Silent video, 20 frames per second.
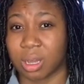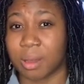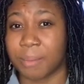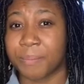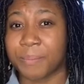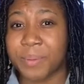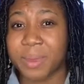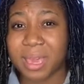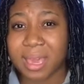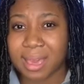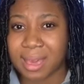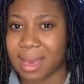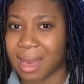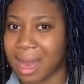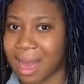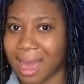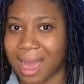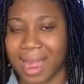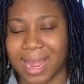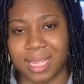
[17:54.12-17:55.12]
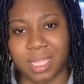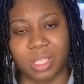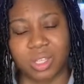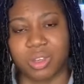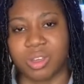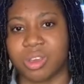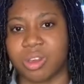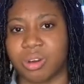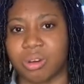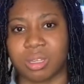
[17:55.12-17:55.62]
Be kind to
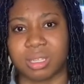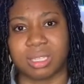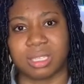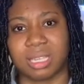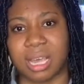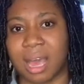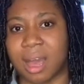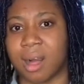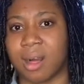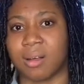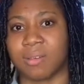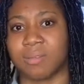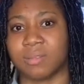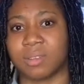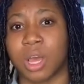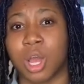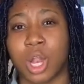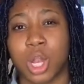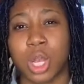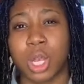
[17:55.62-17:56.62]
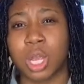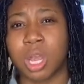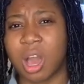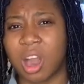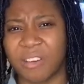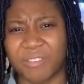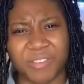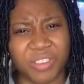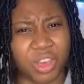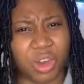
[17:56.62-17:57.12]
yourselves.
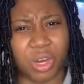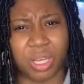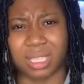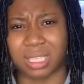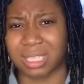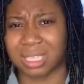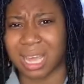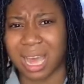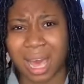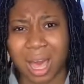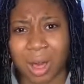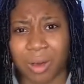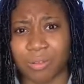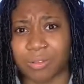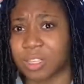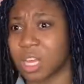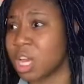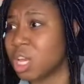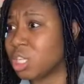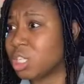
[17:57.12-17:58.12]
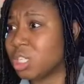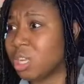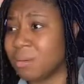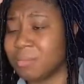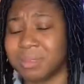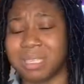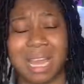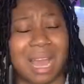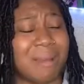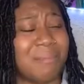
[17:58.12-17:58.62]
Love yourselves.
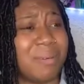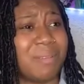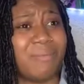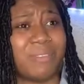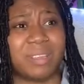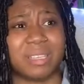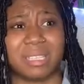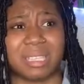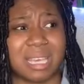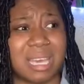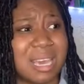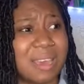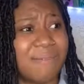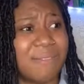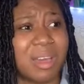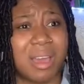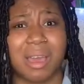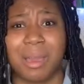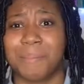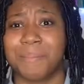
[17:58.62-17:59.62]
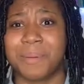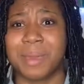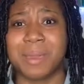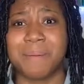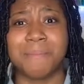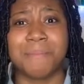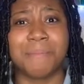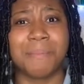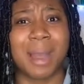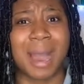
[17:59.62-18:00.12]
Sometimes if it's even, be
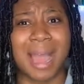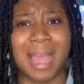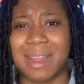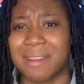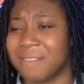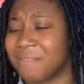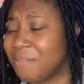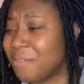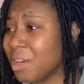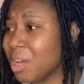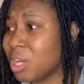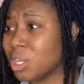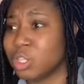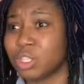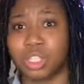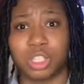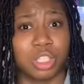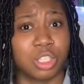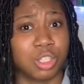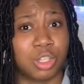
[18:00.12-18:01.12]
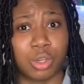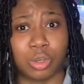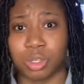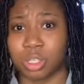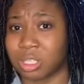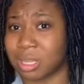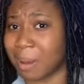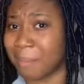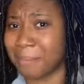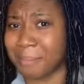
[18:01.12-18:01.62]
mindful, do
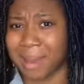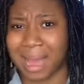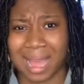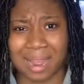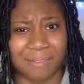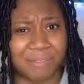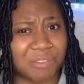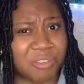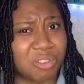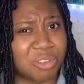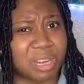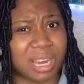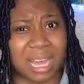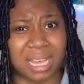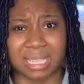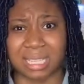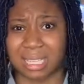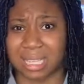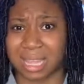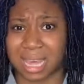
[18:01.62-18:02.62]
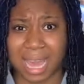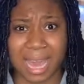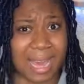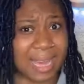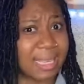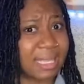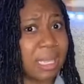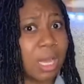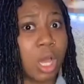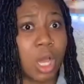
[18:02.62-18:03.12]
some mindfulness things.